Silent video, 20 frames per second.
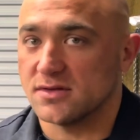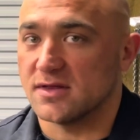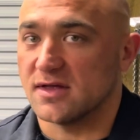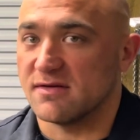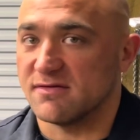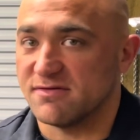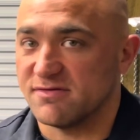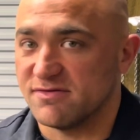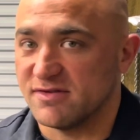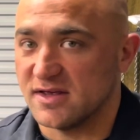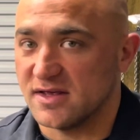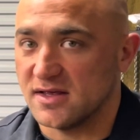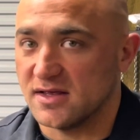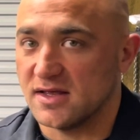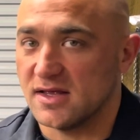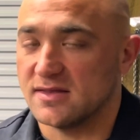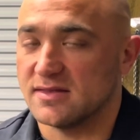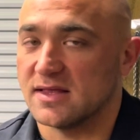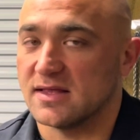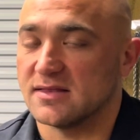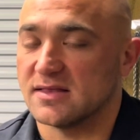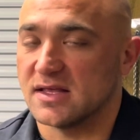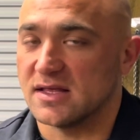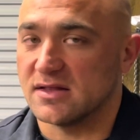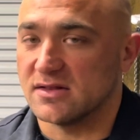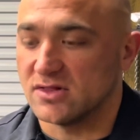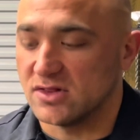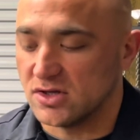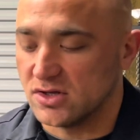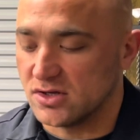that fit, and that
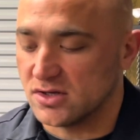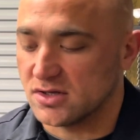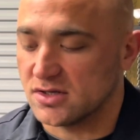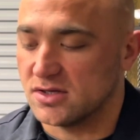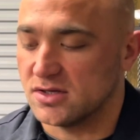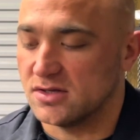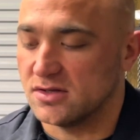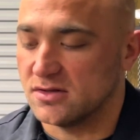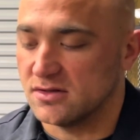they look